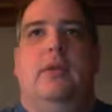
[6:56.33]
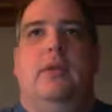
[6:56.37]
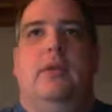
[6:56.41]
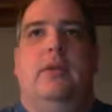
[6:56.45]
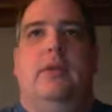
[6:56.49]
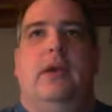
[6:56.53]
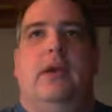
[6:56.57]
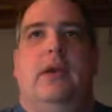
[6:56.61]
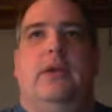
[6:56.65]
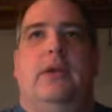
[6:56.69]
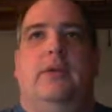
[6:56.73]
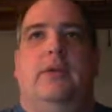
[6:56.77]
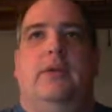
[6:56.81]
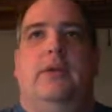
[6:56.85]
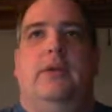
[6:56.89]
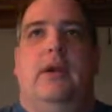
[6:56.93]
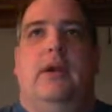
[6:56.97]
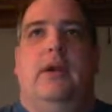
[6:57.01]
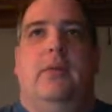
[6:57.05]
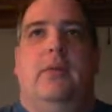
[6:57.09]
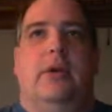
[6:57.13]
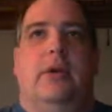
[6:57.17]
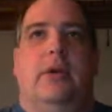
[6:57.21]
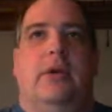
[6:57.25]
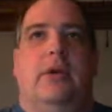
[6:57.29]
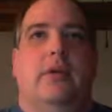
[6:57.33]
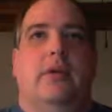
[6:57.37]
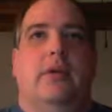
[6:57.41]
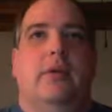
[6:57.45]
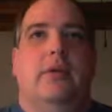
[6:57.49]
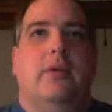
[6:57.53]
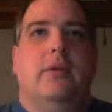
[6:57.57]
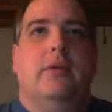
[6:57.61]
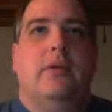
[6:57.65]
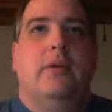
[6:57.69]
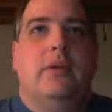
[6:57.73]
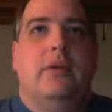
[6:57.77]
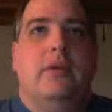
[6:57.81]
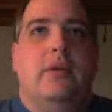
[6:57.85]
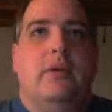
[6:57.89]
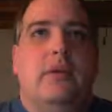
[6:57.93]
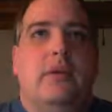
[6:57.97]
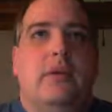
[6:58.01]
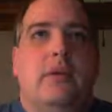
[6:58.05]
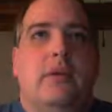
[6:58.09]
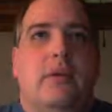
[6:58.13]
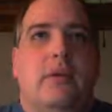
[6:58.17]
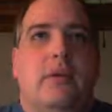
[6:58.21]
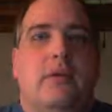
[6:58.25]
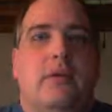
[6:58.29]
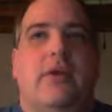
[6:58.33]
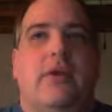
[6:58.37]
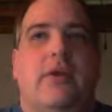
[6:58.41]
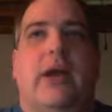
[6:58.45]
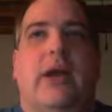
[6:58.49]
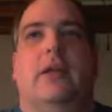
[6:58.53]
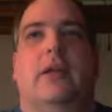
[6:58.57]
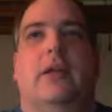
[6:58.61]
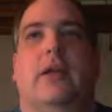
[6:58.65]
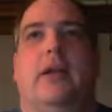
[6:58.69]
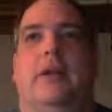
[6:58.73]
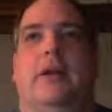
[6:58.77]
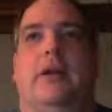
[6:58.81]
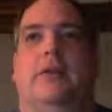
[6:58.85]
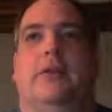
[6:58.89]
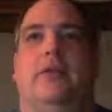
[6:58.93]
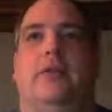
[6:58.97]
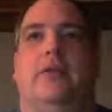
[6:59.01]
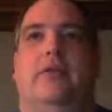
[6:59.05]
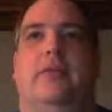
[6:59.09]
That did not work. ChatClient.